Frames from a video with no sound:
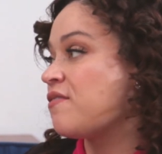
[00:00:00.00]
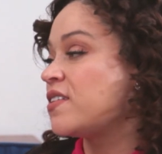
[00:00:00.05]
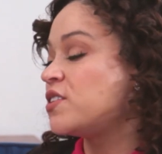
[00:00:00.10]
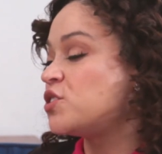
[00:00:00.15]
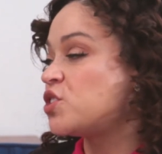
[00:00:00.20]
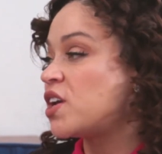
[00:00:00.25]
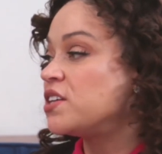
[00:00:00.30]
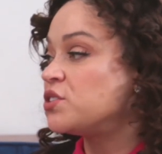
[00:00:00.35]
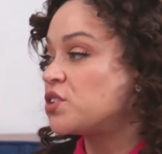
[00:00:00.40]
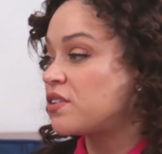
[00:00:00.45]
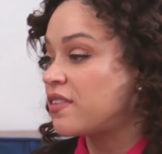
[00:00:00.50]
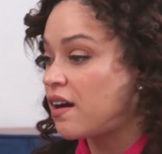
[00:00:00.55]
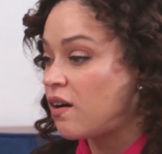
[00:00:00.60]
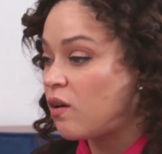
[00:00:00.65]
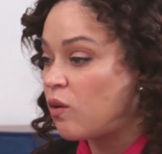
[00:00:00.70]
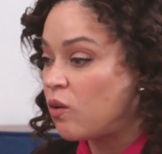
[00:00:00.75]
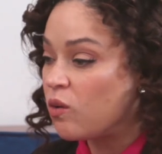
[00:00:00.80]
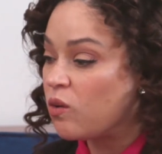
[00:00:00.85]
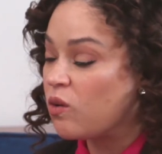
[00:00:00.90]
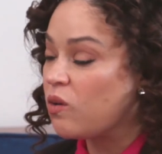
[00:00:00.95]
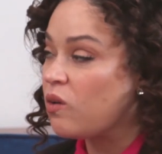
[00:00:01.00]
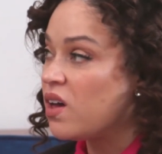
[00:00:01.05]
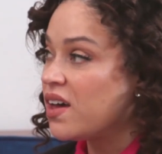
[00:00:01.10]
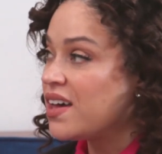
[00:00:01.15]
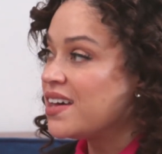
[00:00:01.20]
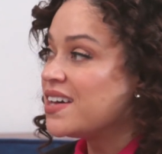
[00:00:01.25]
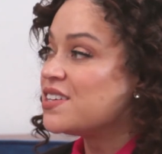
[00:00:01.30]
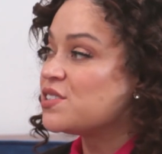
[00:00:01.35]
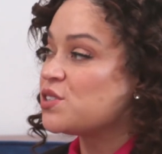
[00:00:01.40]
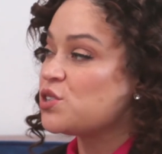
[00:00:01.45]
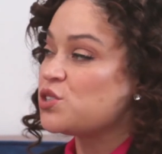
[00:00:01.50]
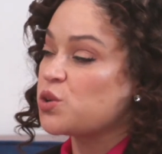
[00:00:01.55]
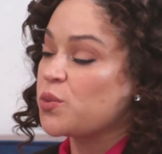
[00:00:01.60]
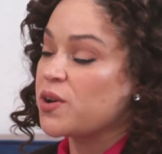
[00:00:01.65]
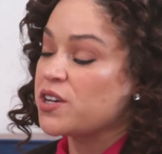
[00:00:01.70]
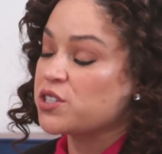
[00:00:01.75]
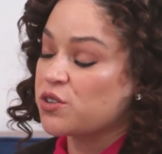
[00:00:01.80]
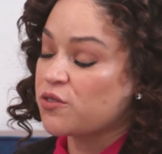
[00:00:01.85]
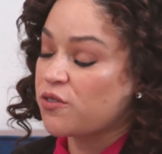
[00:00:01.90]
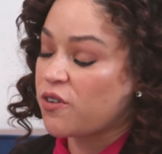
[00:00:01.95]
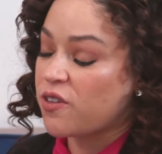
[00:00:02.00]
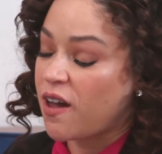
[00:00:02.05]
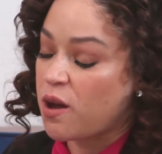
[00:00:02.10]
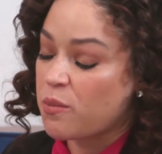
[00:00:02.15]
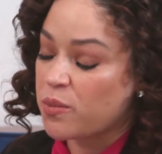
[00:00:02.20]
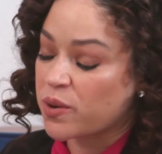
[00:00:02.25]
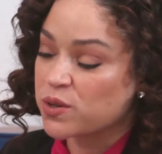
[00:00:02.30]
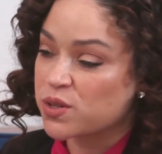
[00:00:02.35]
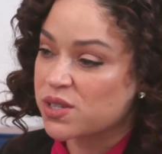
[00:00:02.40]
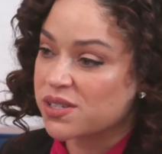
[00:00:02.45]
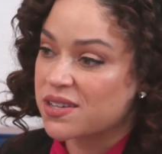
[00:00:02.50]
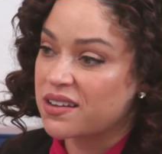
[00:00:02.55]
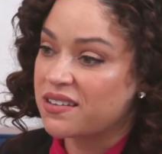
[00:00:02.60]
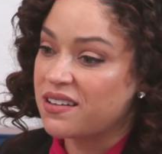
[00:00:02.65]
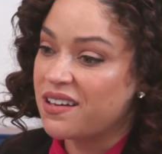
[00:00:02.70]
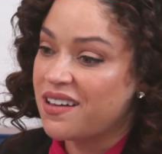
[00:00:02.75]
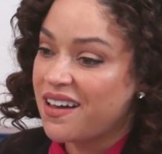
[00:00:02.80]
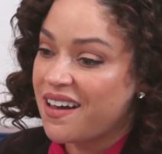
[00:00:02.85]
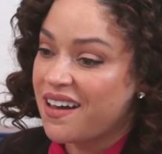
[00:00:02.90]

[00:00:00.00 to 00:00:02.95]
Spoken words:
and changing that whole situation for that person.